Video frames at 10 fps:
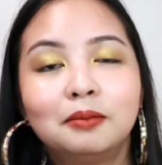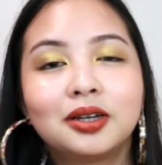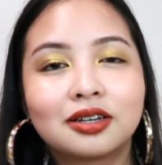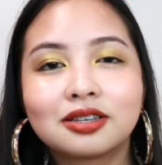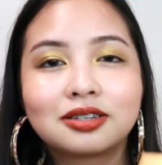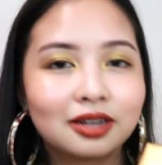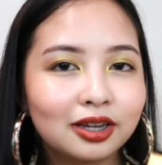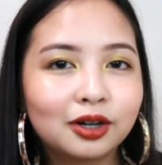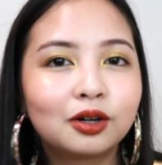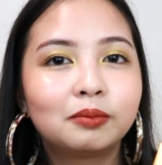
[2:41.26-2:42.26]
because
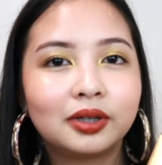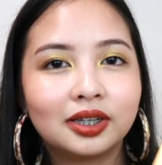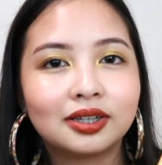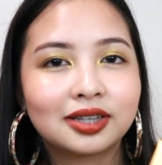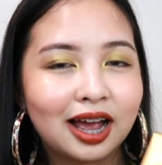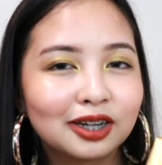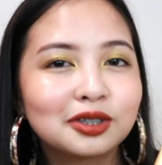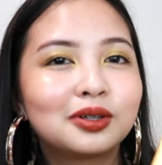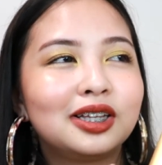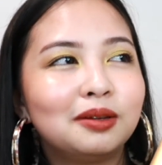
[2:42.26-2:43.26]
J-Hope is
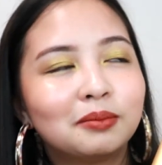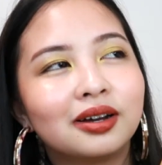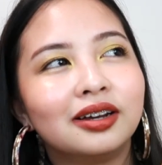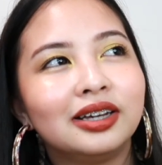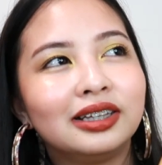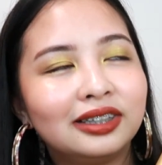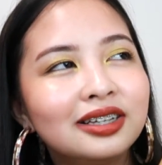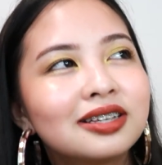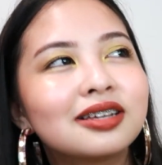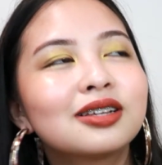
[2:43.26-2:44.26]
actually my
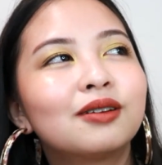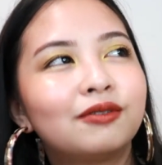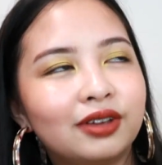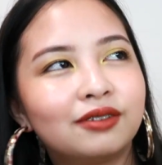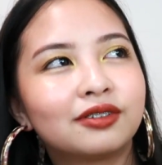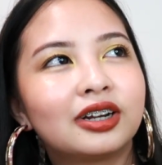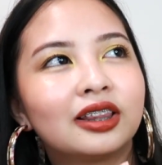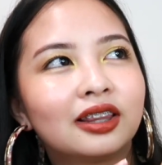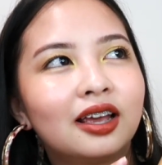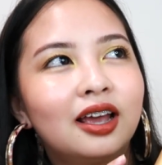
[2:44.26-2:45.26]
niece's
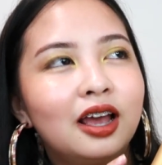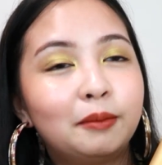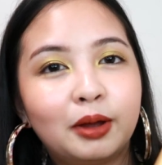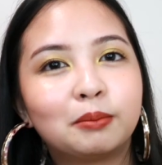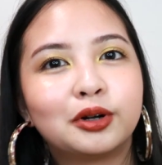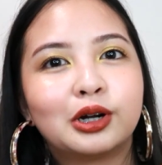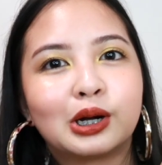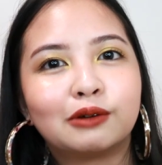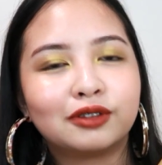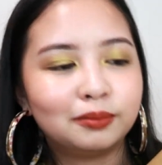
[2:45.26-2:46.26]
favorite member
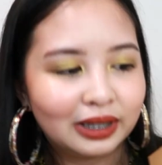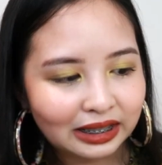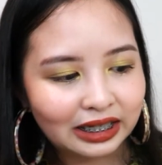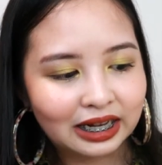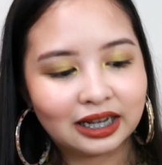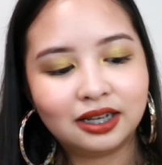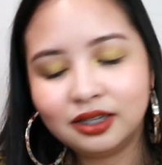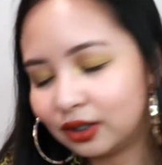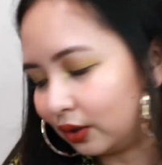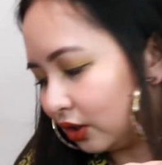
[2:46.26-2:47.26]
of the
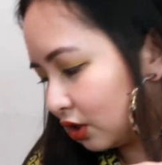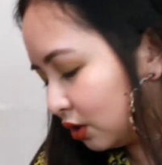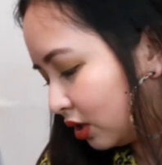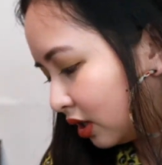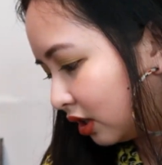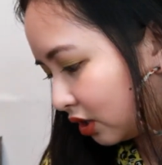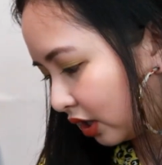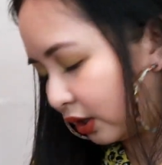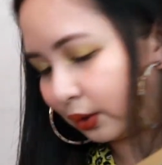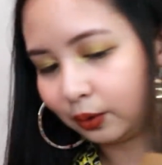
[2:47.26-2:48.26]
BTS, so I choose
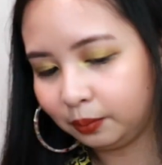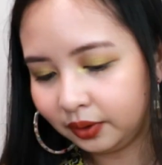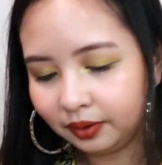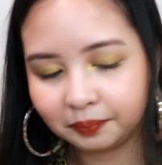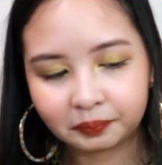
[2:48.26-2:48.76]
J-Hope.